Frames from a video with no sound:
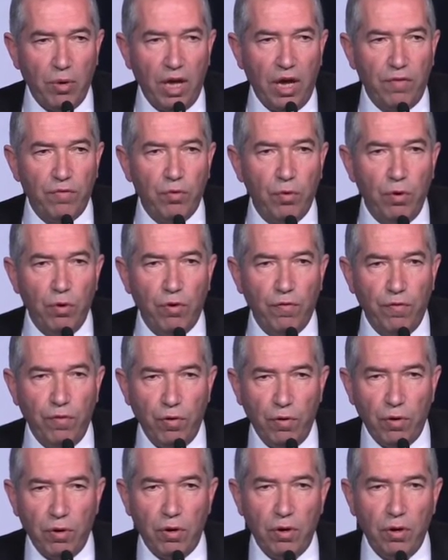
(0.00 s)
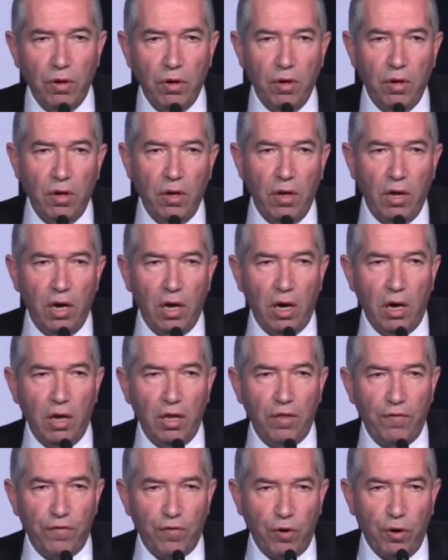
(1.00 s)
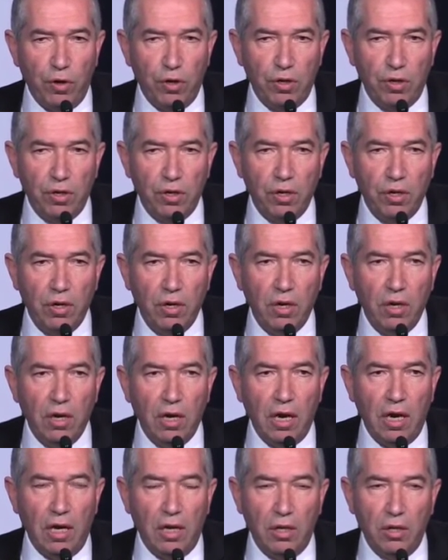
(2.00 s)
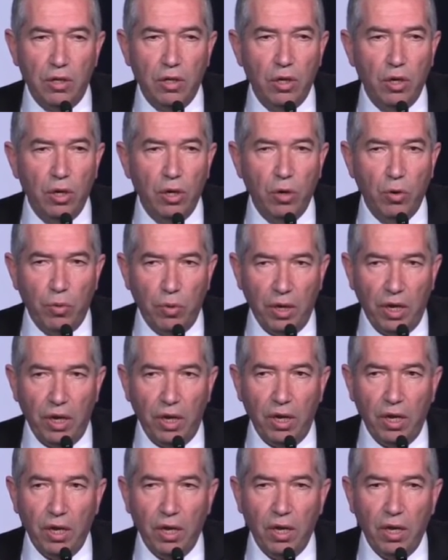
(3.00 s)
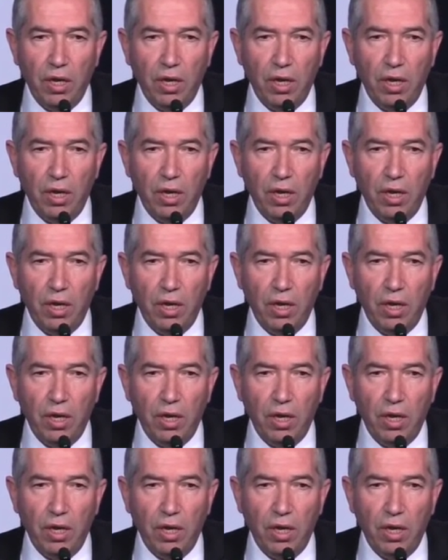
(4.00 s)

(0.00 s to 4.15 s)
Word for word: We have to look for uh, the front, and we